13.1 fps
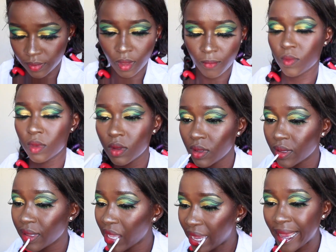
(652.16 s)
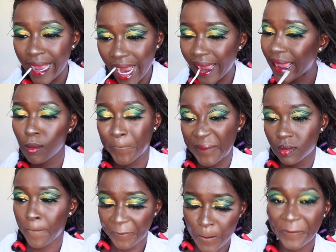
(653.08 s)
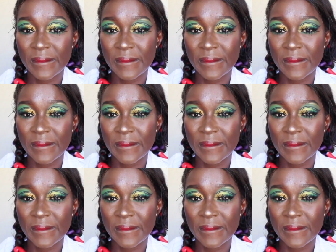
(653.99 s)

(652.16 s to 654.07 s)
it comes to lipstick, I'm really bad at that.